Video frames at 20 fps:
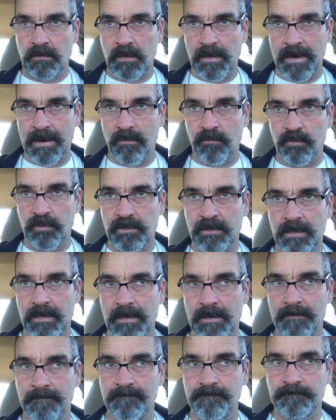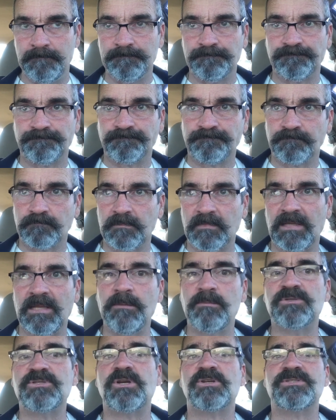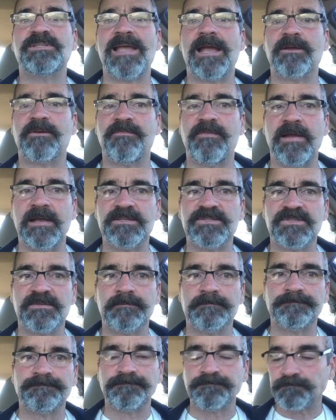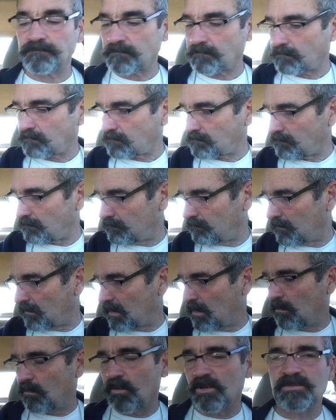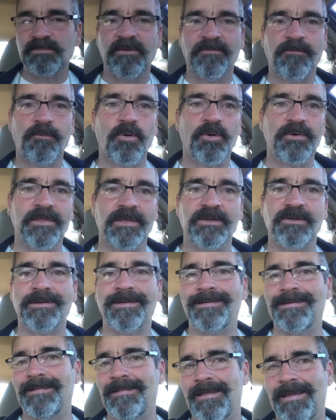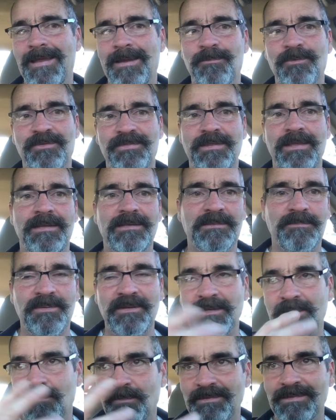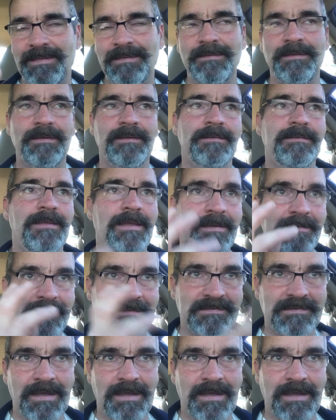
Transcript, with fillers: our um, he was our sacrifice. Whereas before they could have got a lamb or thing, depending on what they did. They had this